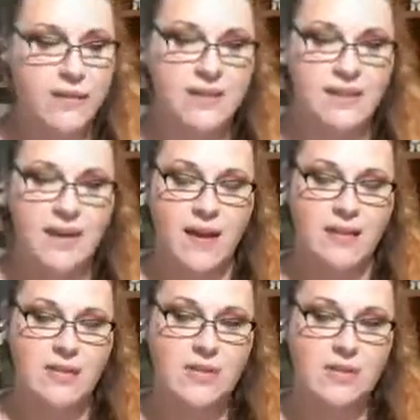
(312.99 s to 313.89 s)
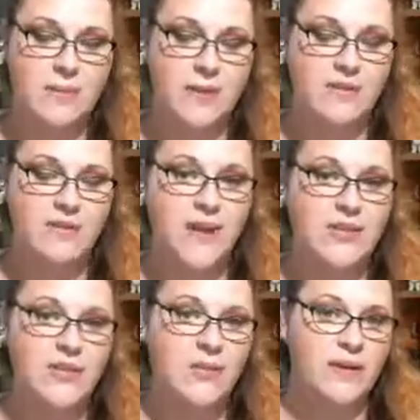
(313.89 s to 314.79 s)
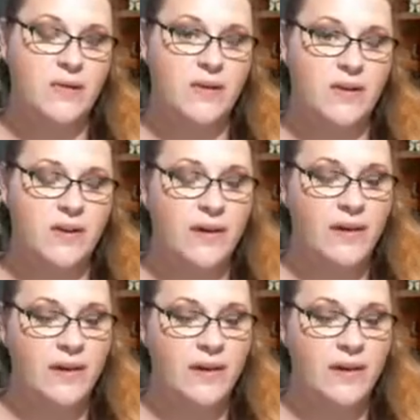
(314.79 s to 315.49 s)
he's kind of just been infatuated with her.